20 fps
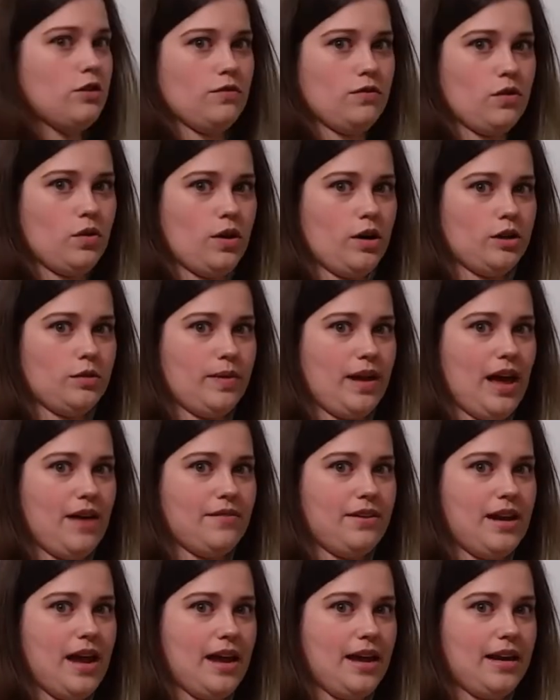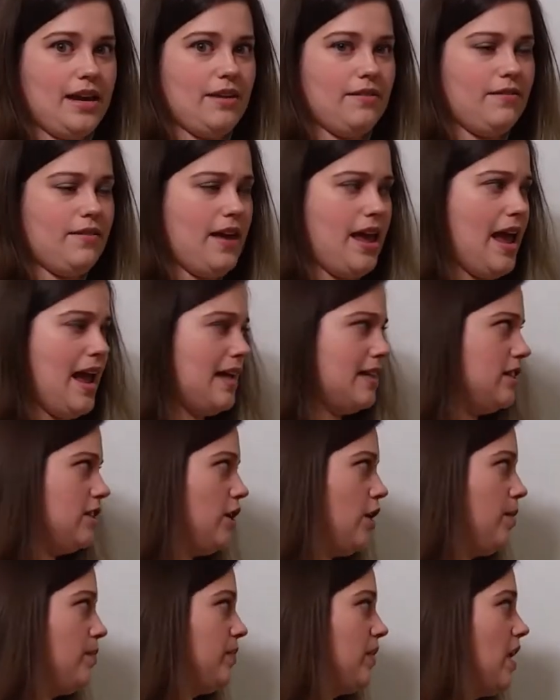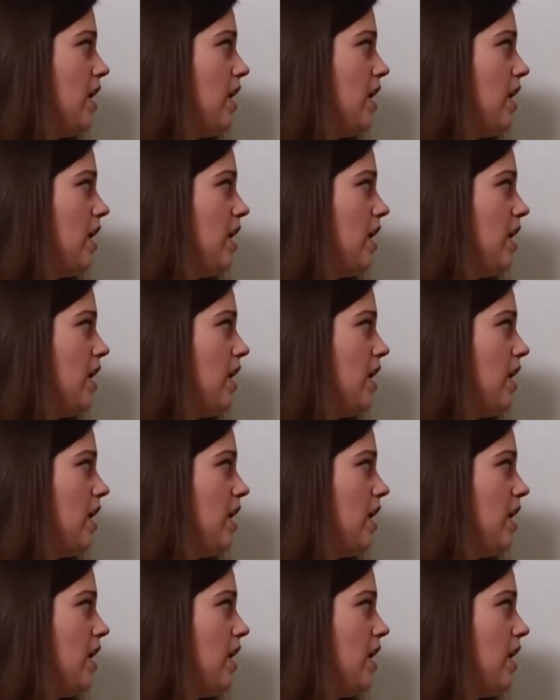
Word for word: so of course we have a negative answer.